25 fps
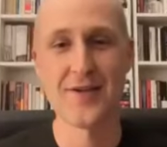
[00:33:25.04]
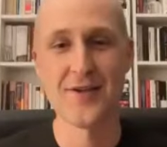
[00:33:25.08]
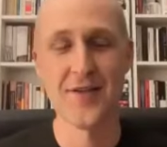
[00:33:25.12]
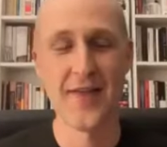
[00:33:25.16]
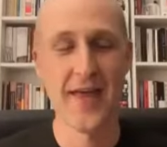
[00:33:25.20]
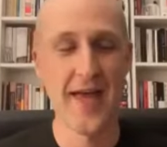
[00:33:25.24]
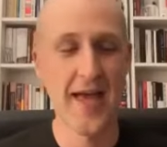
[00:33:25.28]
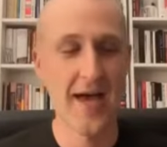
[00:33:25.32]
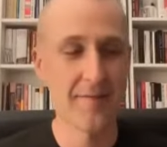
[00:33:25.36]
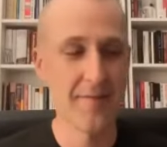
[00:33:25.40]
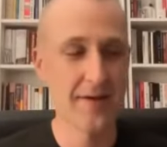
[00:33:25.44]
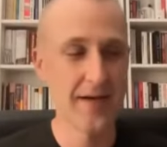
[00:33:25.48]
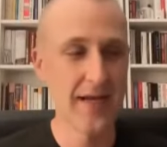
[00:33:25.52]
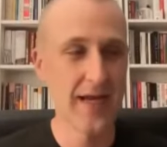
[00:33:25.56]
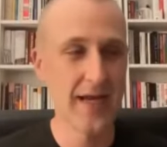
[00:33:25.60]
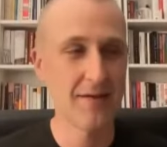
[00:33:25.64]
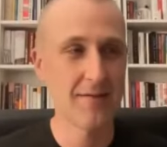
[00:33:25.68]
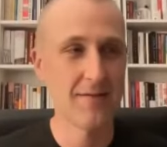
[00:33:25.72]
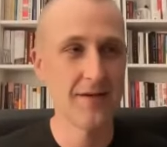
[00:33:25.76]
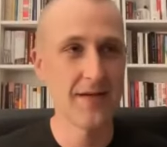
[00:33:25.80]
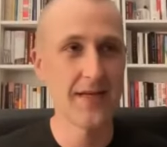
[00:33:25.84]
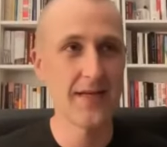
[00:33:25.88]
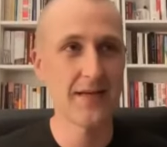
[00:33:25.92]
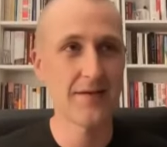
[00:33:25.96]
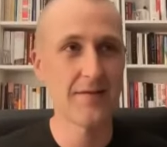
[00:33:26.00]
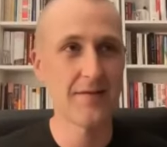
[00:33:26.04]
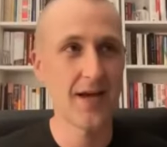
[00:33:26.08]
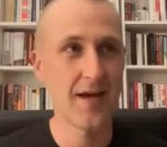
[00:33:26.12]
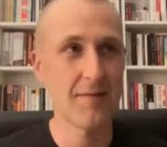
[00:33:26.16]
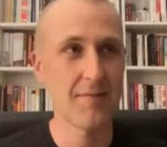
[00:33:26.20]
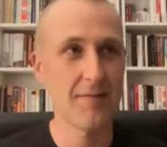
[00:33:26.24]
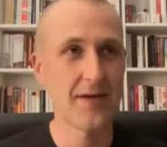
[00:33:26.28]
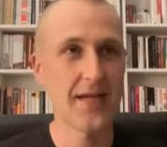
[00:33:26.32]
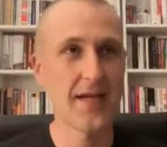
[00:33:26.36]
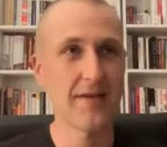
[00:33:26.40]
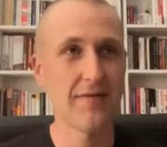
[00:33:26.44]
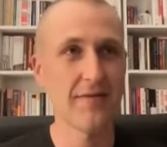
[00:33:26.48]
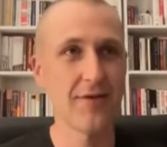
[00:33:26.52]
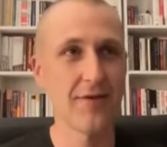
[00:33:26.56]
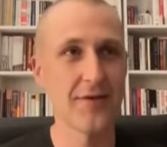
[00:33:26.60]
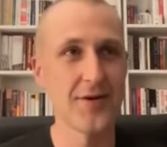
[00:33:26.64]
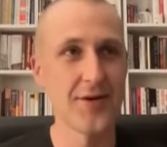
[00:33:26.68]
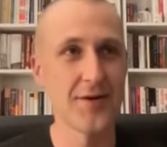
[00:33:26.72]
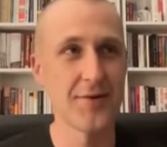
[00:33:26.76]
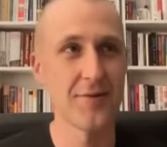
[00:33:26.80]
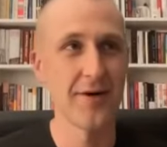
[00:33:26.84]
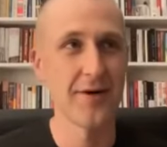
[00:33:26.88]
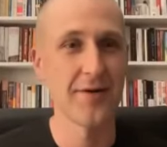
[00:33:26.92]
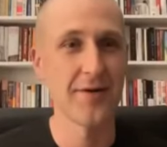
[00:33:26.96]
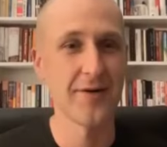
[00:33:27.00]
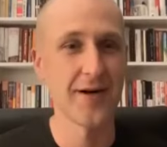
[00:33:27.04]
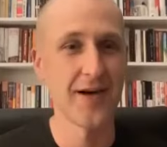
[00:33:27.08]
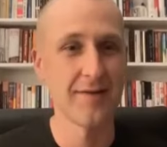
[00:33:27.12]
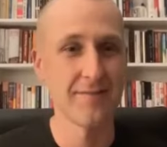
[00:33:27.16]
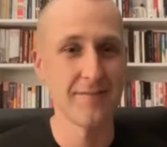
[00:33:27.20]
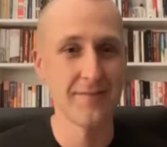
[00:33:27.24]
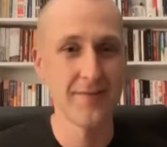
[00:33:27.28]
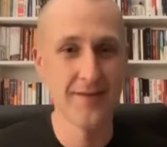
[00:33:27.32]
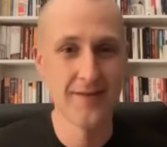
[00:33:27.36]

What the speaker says: on that. How many have earned a 1 rep?